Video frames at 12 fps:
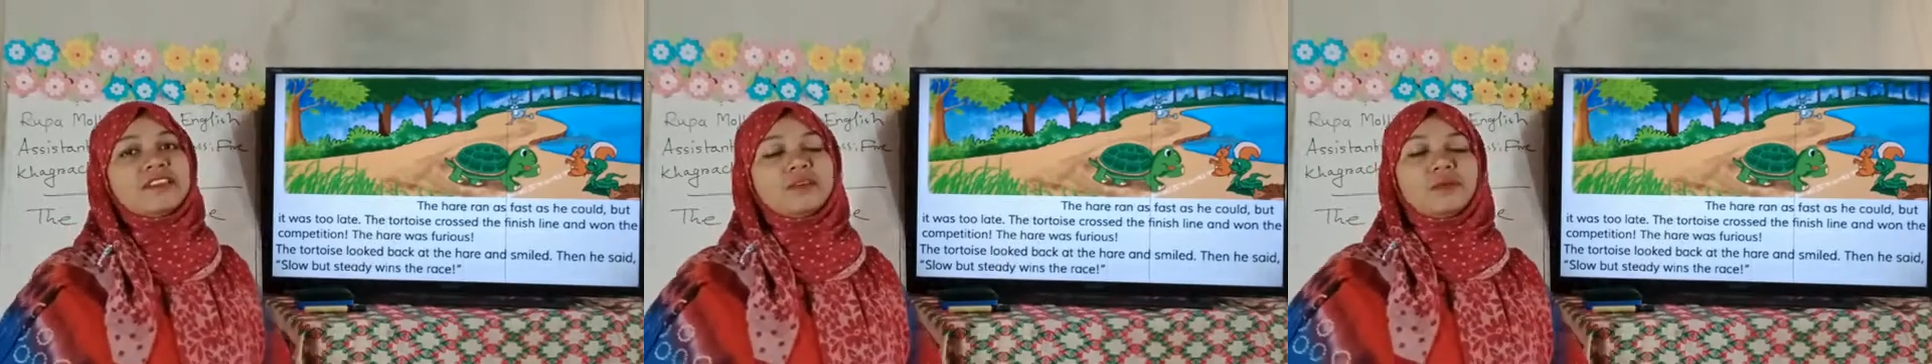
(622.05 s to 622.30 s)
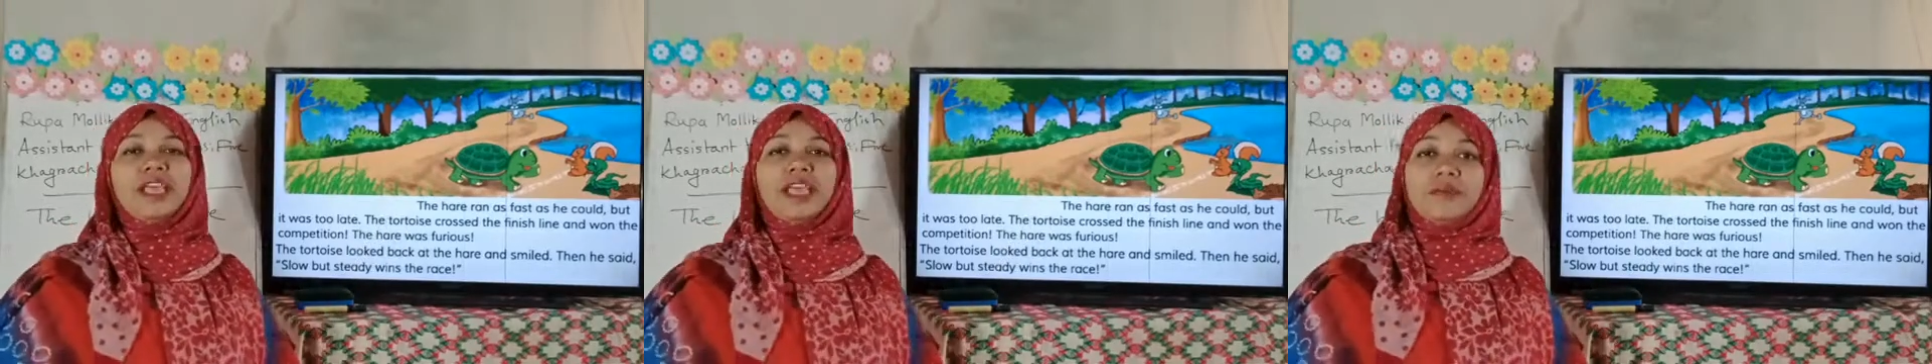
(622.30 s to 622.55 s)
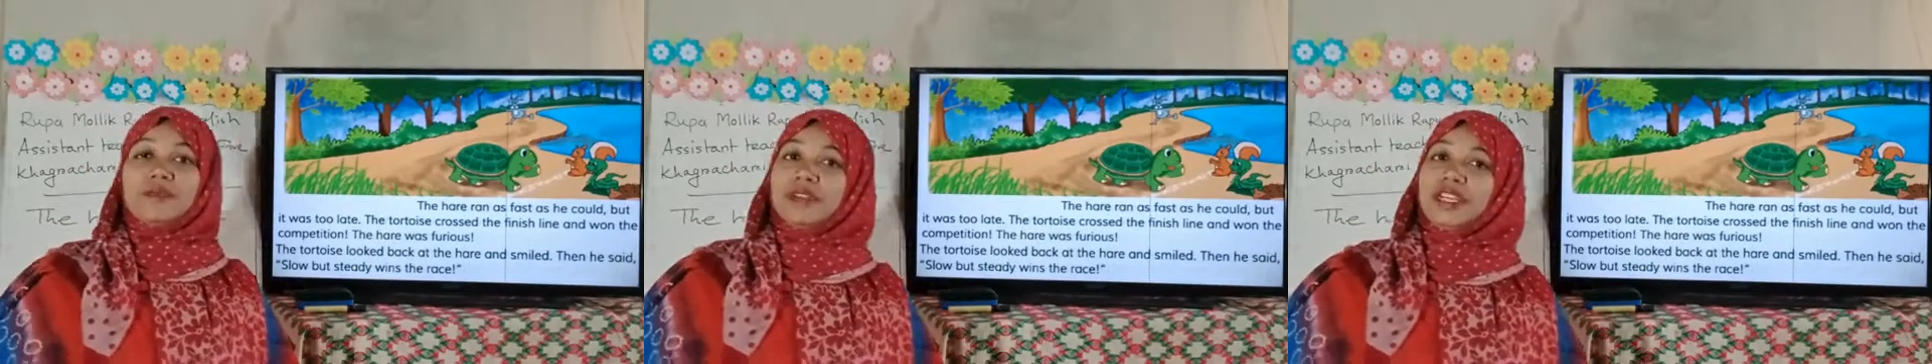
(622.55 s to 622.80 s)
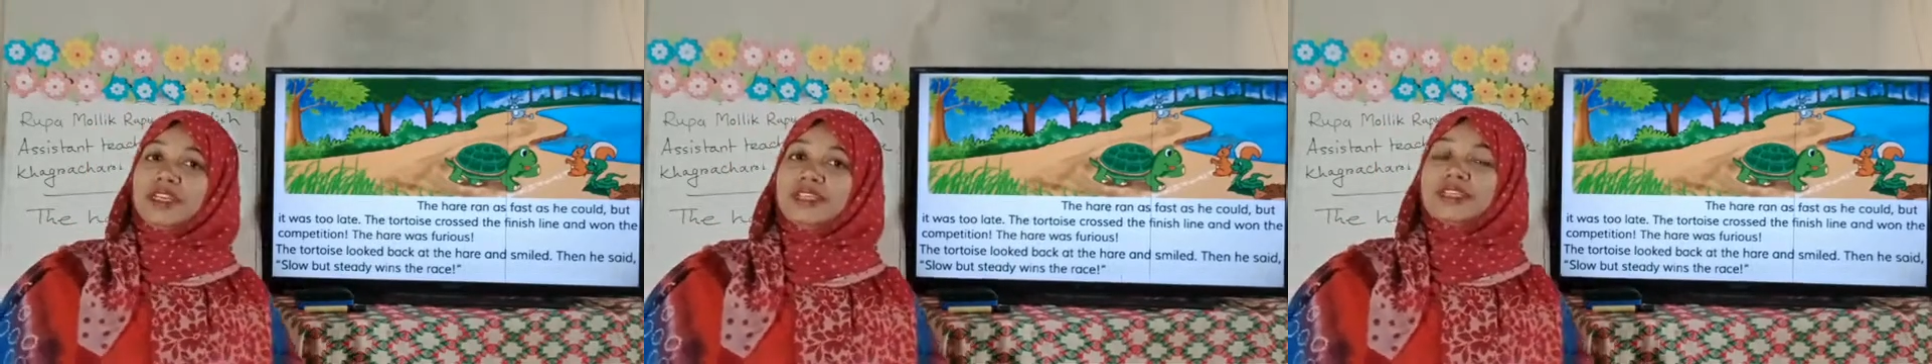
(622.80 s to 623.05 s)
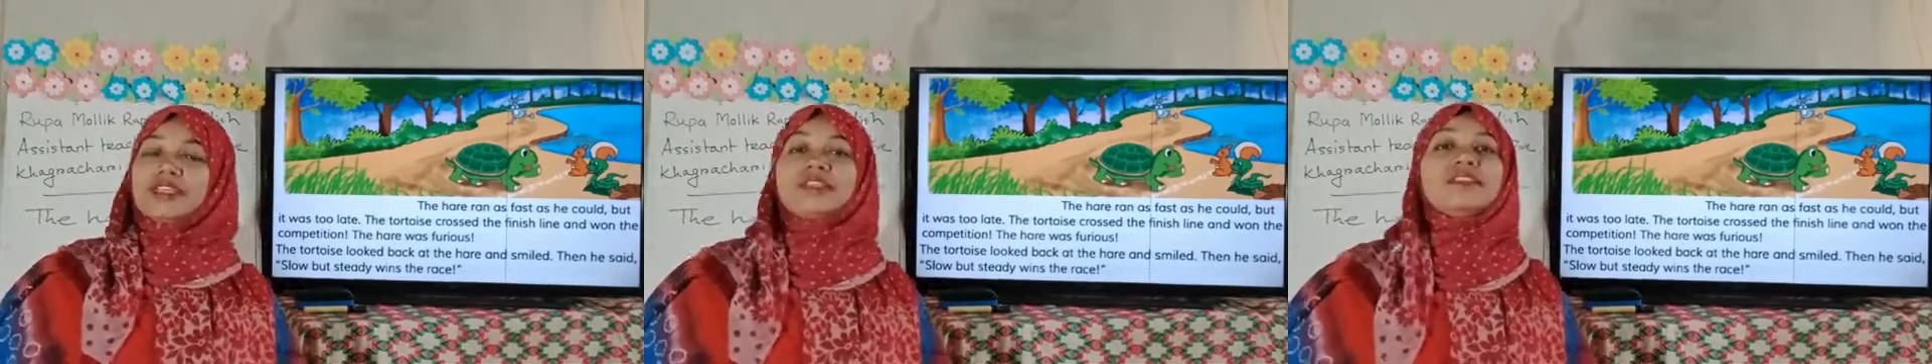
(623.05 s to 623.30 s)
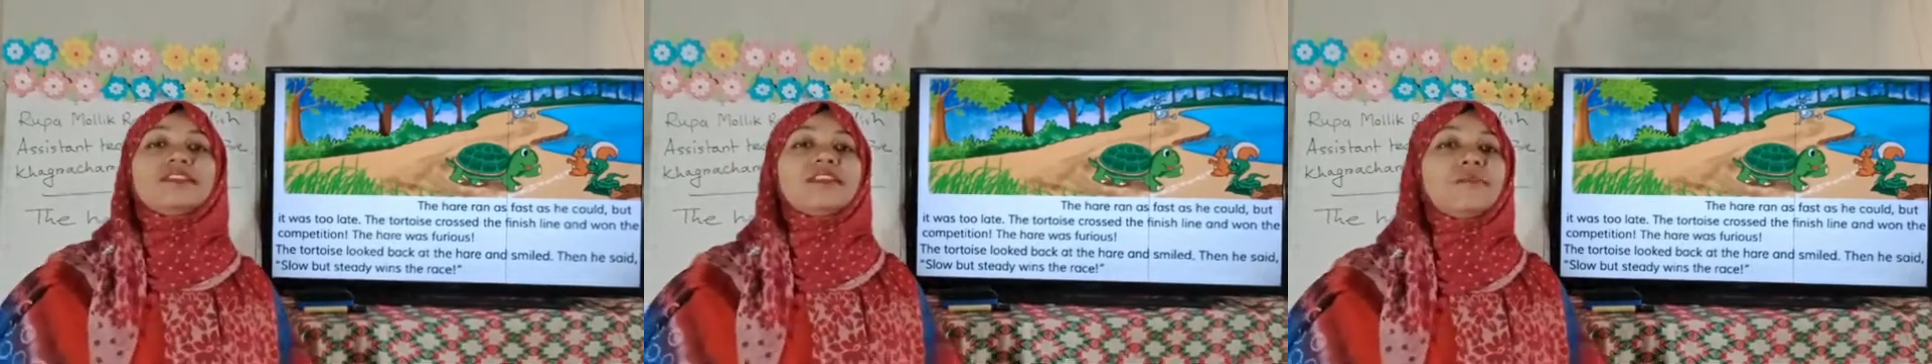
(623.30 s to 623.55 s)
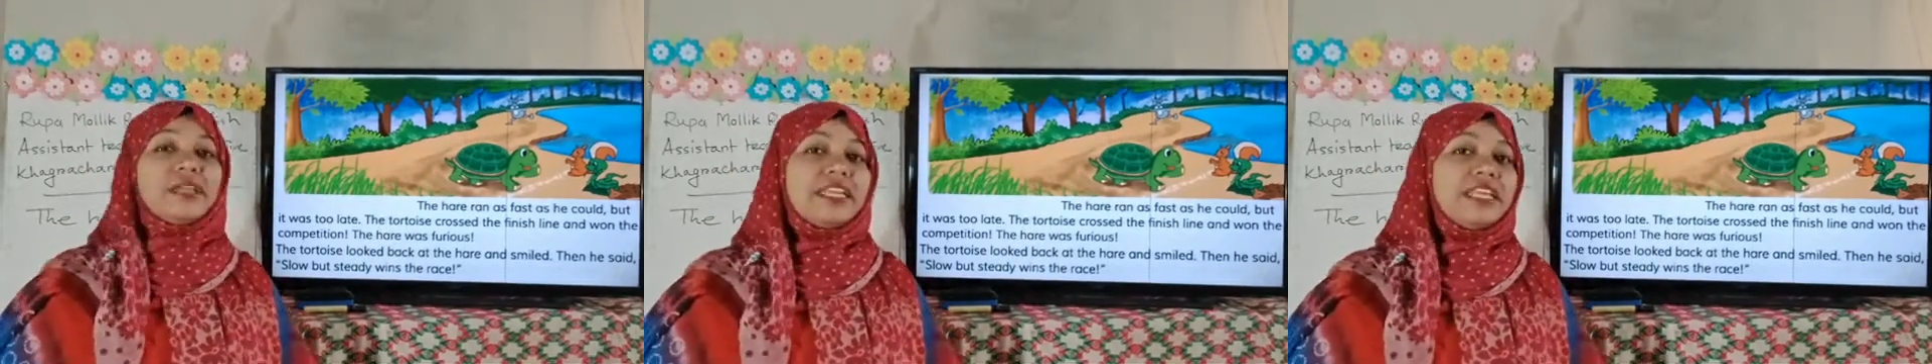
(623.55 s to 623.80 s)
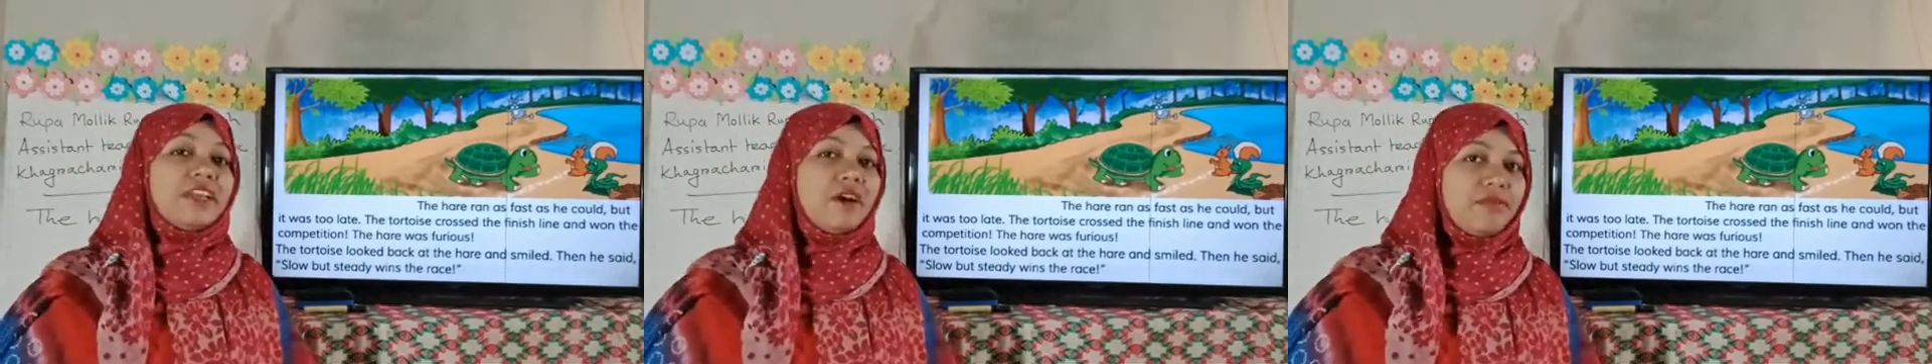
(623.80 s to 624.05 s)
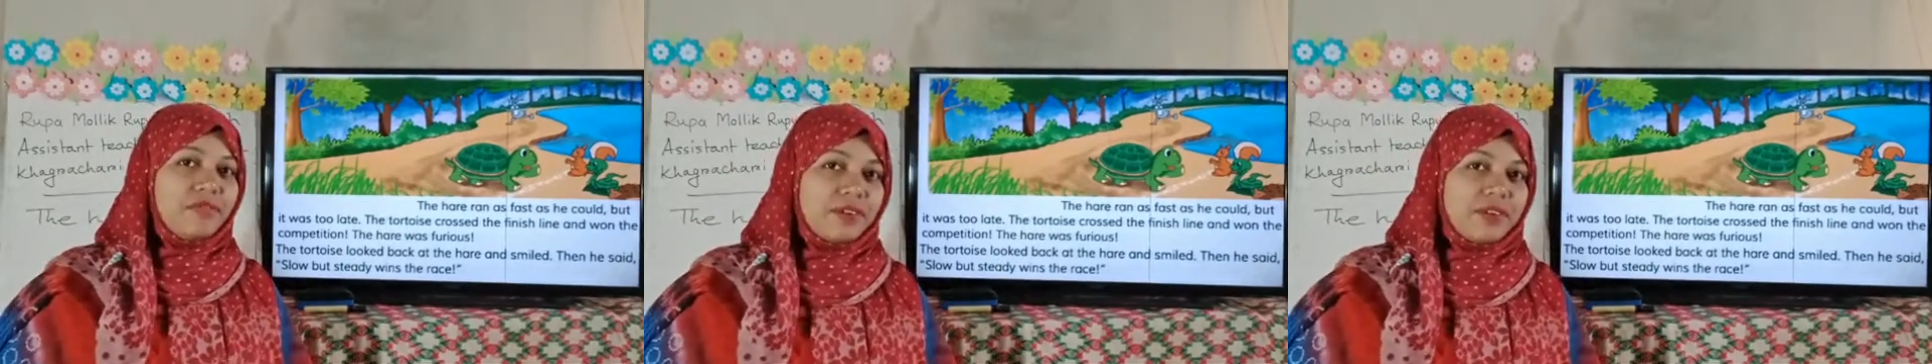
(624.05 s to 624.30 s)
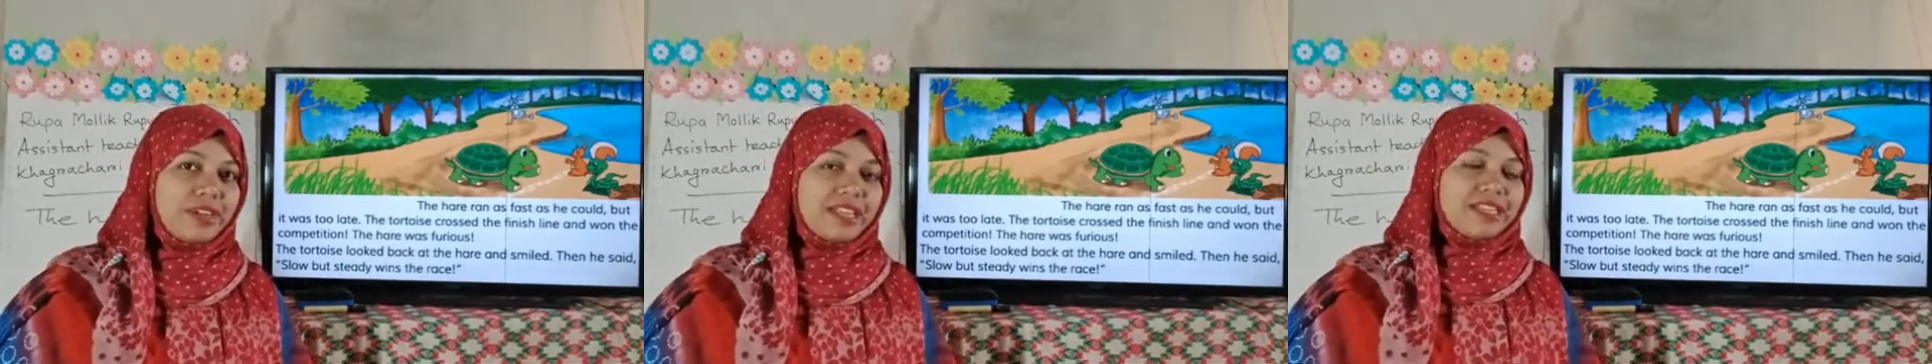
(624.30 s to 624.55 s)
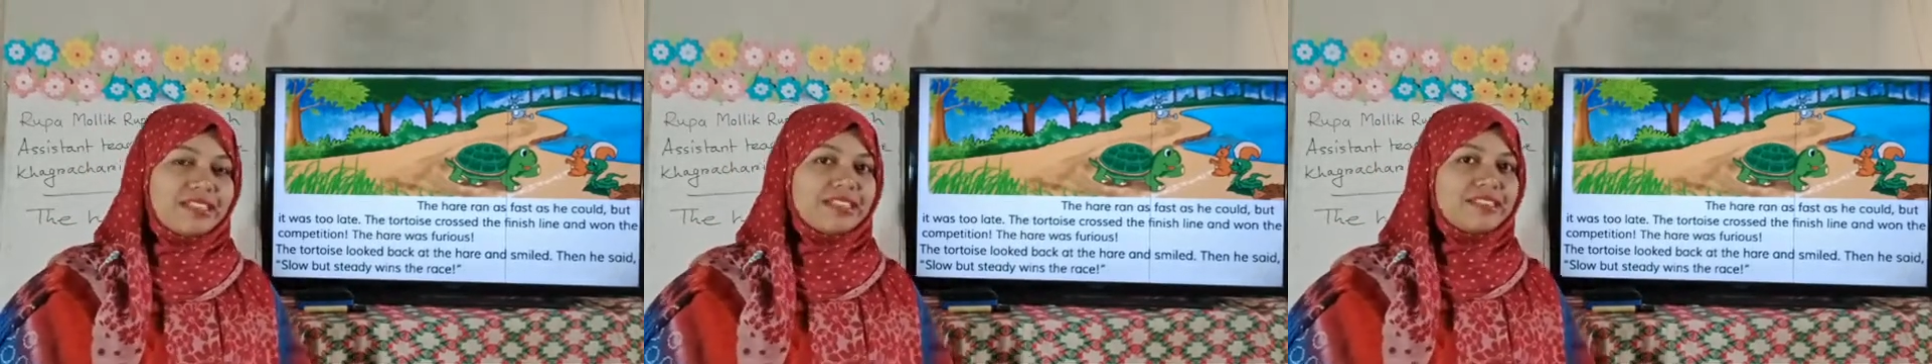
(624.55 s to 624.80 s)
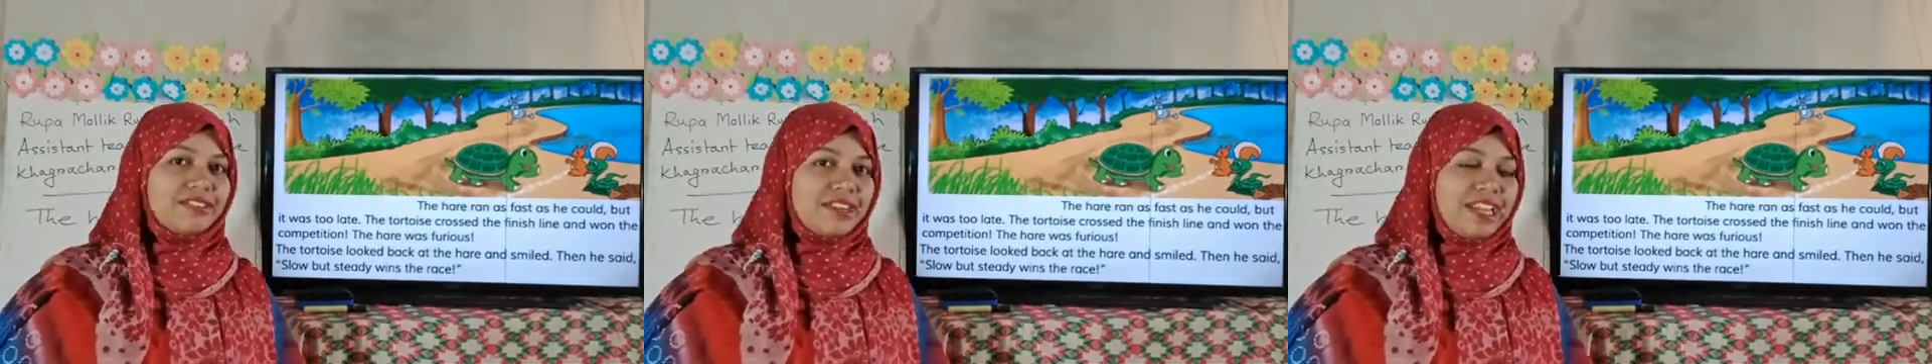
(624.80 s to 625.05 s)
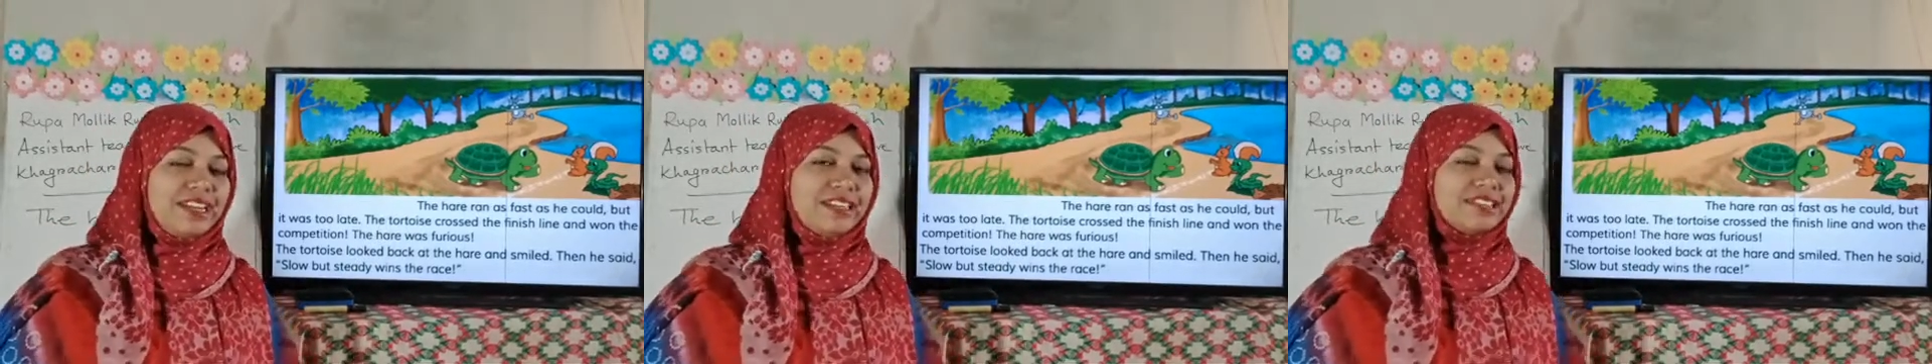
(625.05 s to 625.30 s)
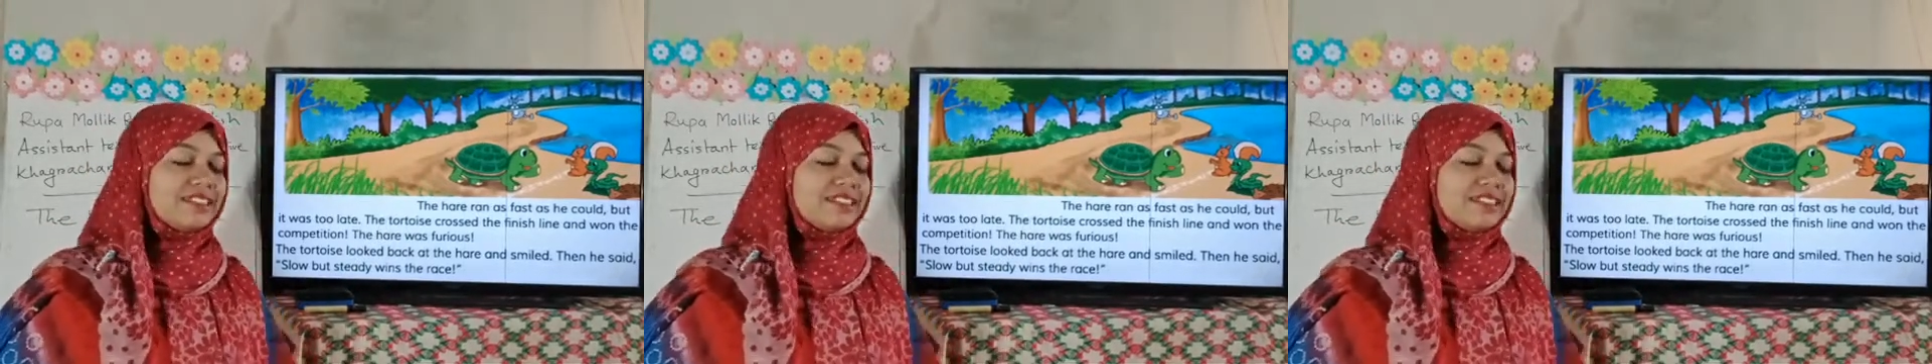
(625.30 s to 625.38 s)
We have read the meaning of furious, right?